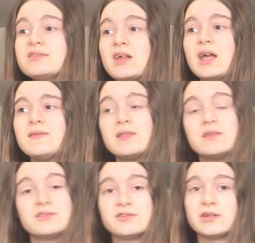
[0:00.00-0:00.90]
say that
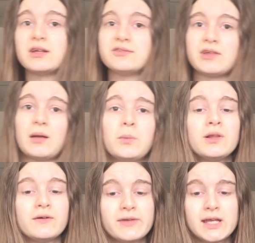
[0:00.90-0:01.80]
this is an example
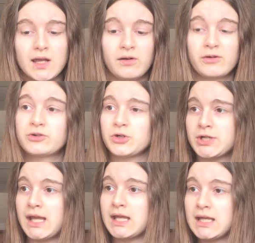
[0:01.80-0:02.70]
of a character
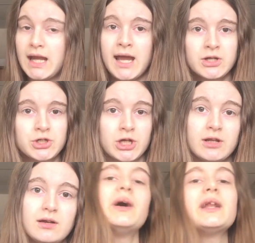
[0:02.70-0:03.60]
taking
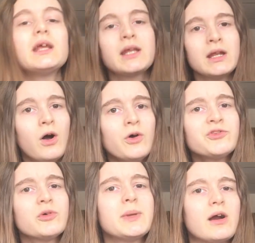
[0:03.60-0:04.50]
action, but it can
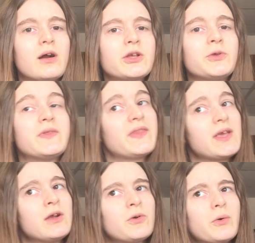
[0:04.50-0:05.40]
also be argued that the
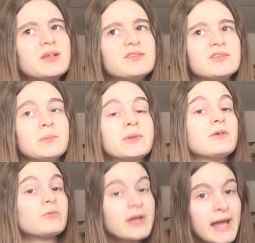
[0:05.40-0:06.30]
hero is simply
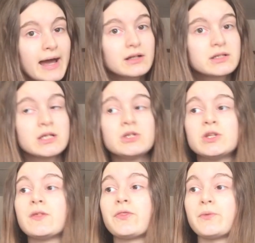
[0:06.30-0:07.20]
reacting to
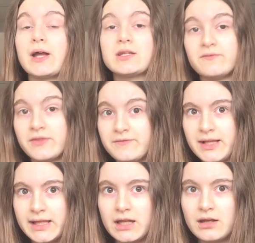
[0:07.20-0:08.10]
the threat of the
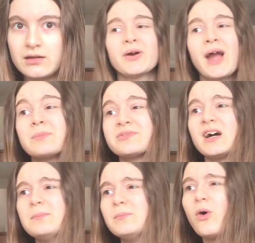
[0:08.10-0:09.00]
villain. Perhaps
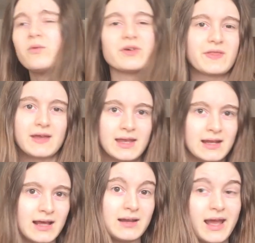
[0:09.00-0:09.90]
I'm overthinking
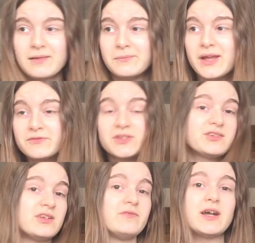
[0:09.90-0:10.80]
it, and if this
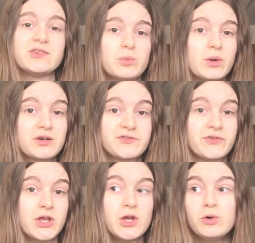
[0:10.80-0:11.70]
advice works for
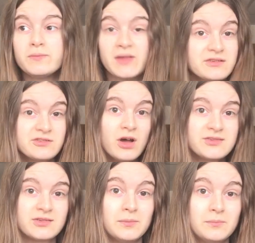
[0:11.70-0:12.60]
you, that's
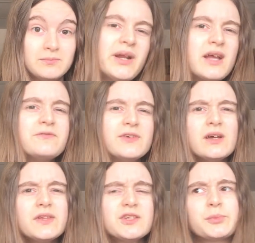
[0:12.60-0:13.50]
awesome. But I
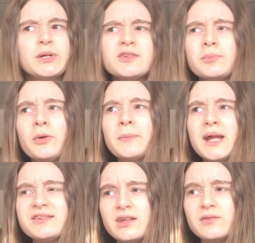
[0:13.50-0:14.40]
feel this principle
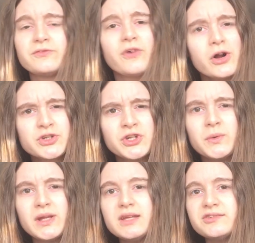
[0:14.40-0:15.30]
makes it far
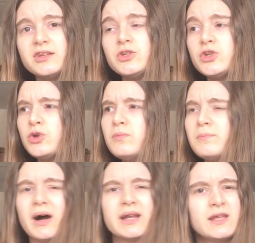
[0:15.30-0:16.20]
too easy to
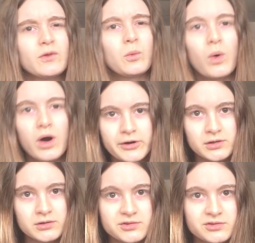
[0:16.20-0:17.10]
muddy the
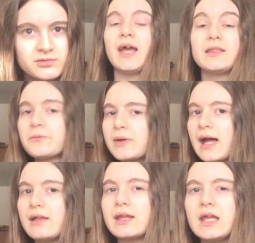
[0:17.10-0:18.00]
waters. And the
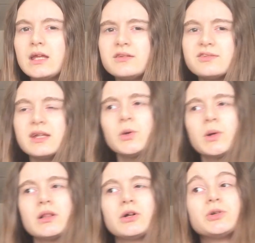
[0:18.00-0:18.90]
reality is that you
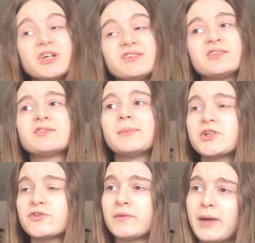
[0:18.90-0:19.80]
can learn just as
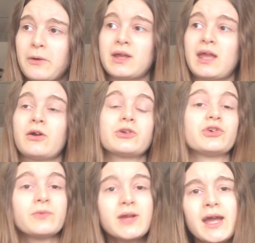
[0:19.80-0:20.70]
much from how a
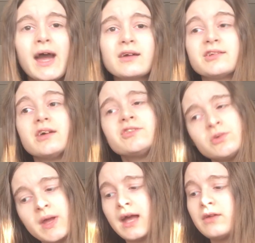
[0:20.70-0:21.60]
character reacts as you
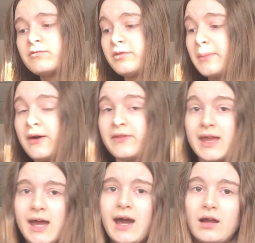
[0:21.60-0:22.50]
can from how they
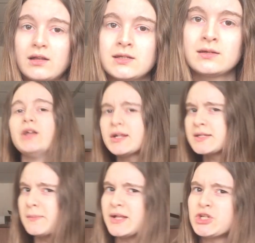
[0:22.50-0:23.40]
act. Not
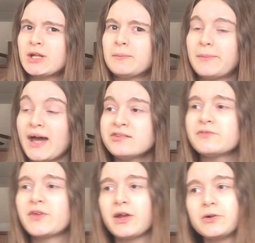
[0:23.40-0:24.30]
to mention,
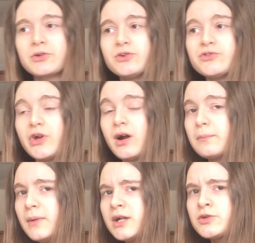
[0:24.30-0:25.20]
passive characters are
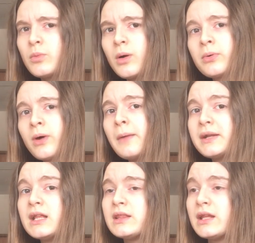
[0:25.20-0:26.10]
much more
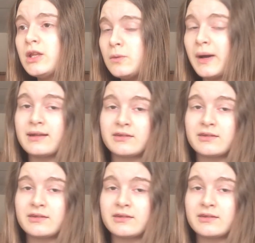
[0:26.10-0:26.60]
prominent than you might